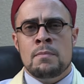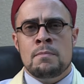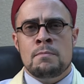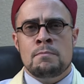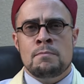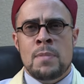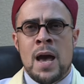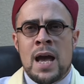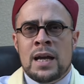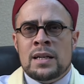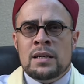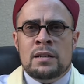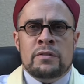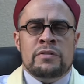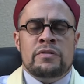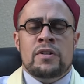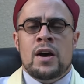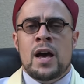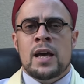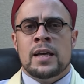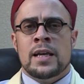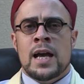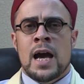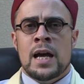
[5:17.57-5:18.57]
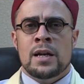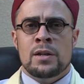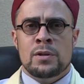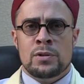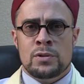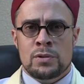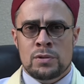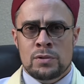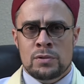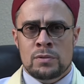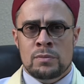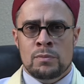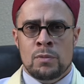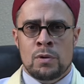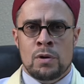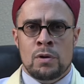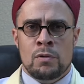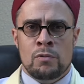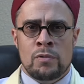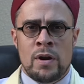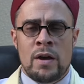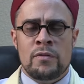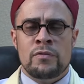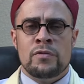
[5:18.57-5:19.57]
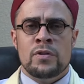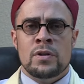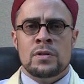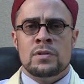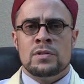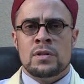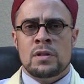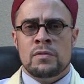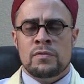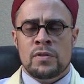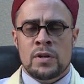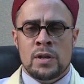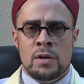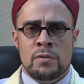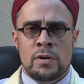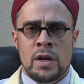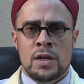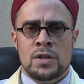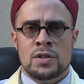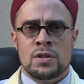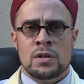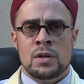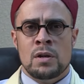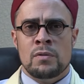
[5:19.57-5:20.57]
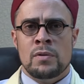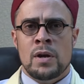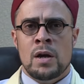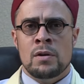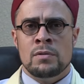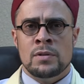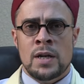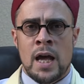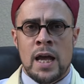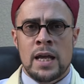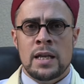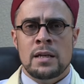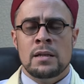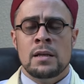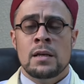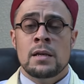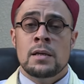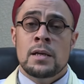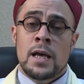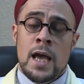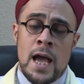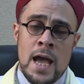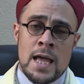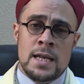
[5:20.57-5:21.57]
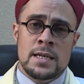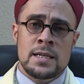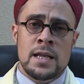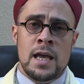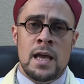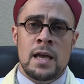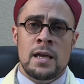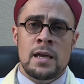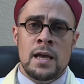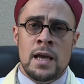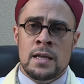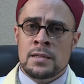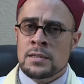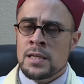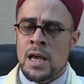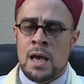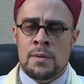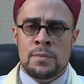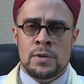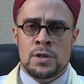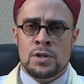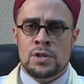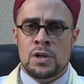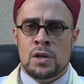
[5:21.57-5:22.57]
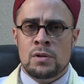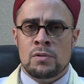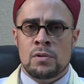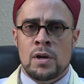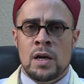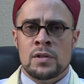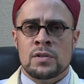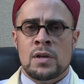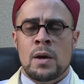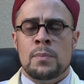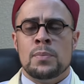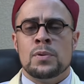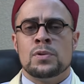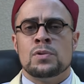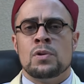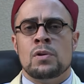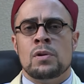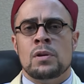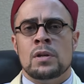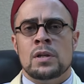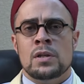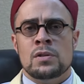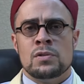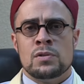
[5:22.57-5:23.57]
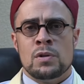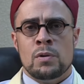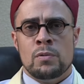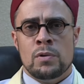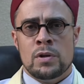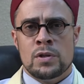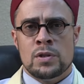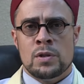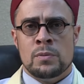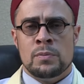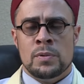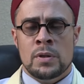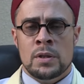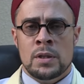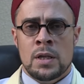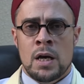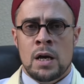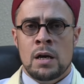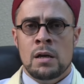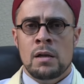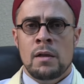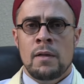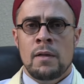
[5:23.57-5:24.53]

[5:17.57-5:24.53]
magnifying attitude, more reverence and veneration around night and day and time in general as opportunities to worship Allah.